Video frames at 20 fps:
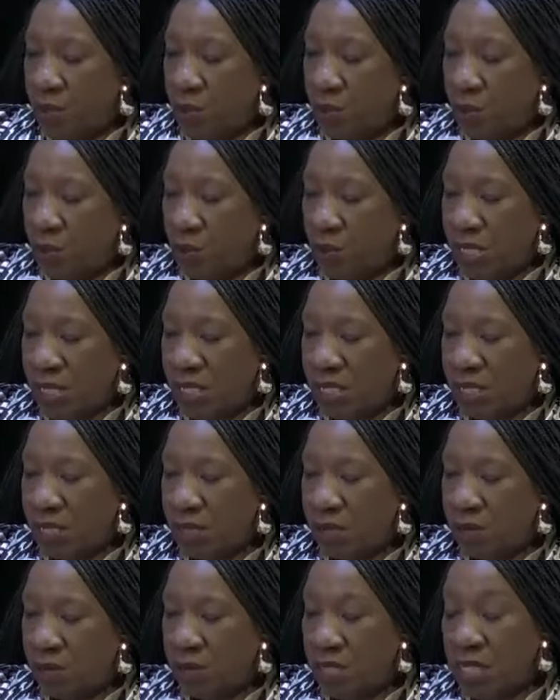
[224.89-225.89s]
what's
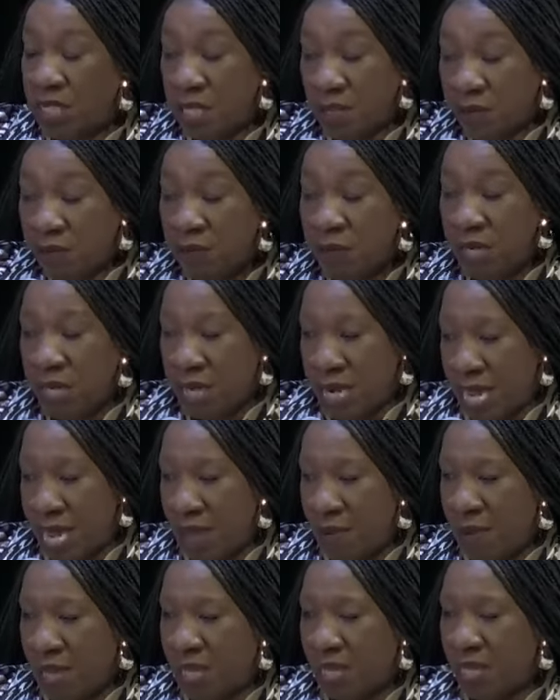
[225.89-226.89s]
different
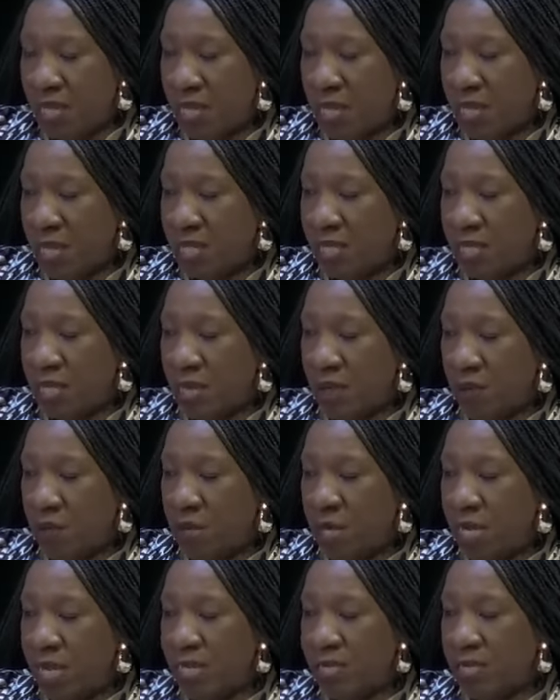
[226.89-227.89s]
now, I think, is that when
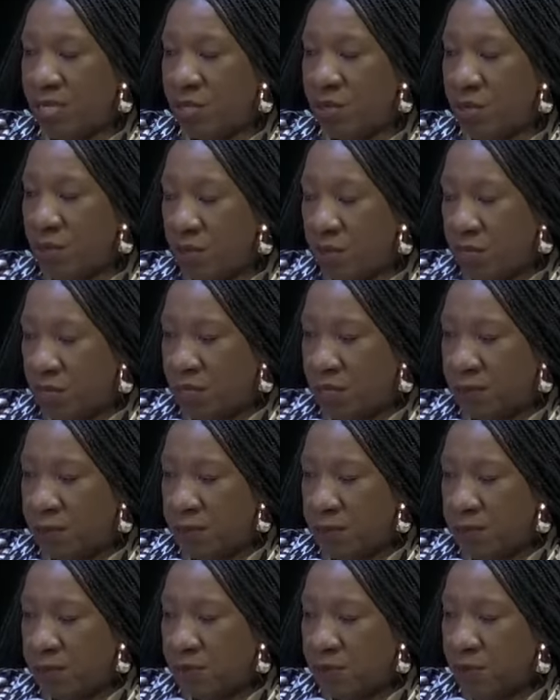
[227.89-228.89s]
they saw
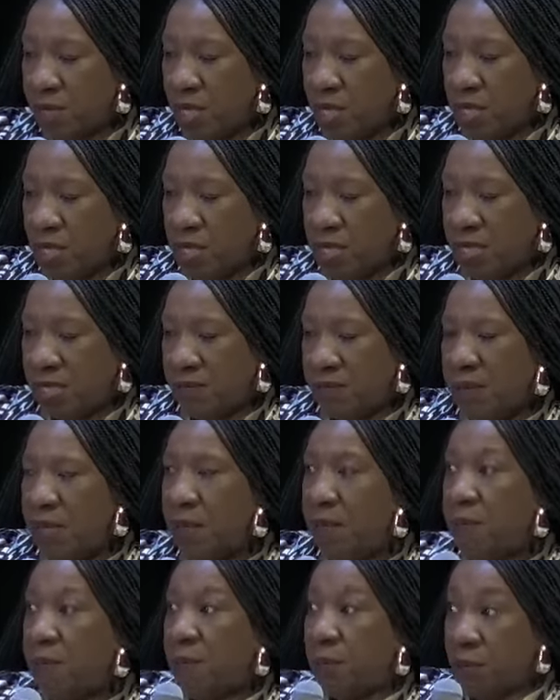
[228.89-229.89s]
this
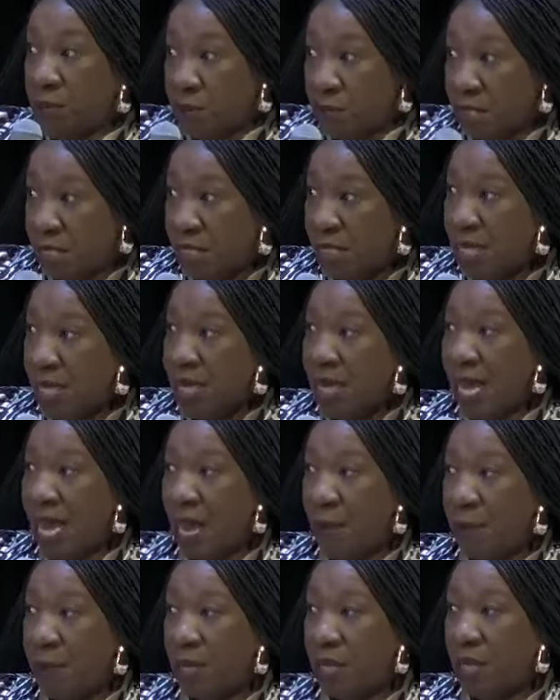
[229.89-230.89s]
big burst mm-hmm.
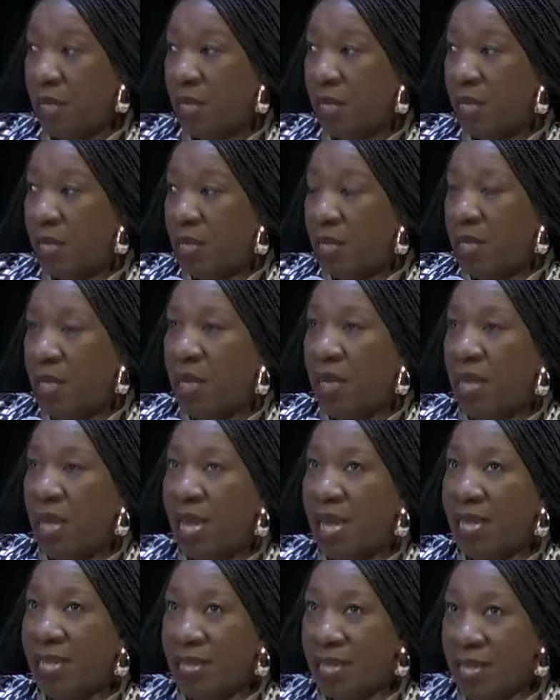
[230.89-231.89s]
happen,
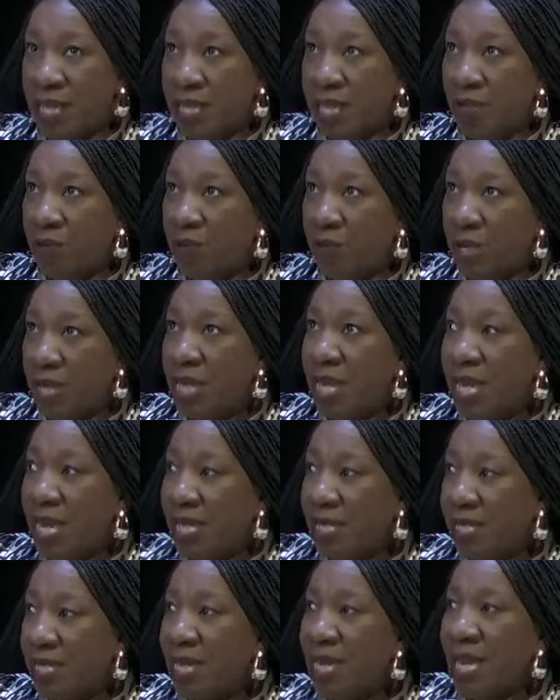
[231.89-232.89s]
I think they
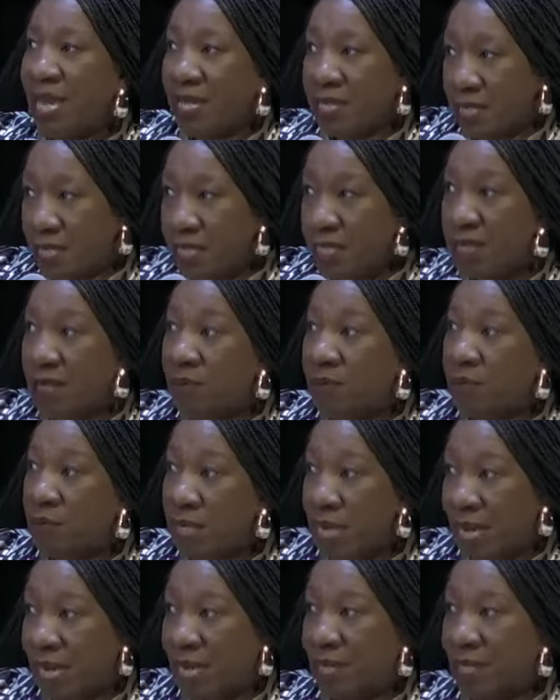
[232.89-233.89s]
realized they had to double
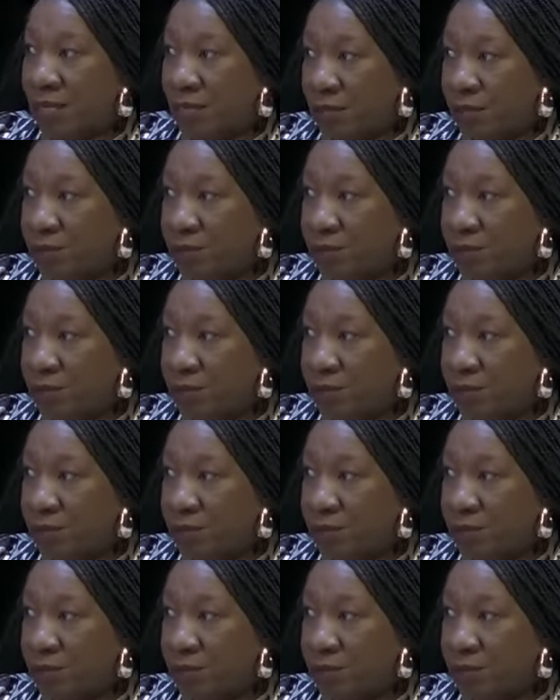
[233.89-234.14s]
down.